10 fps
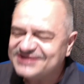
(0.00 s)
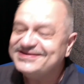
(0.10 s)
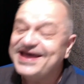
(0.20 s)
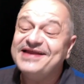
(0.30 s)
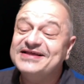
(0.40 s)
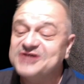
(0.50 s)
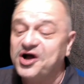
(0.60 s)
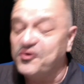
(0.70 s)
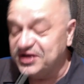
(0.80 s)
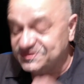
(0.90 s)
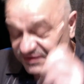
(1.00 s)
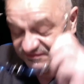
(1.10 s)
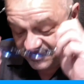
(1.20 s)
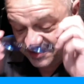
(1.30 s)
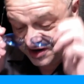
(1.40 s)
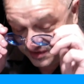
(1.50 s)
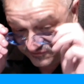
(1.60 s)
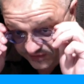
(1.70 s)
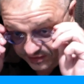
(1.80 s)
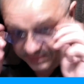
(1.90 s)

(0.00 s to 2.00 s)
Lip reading: And that has always been very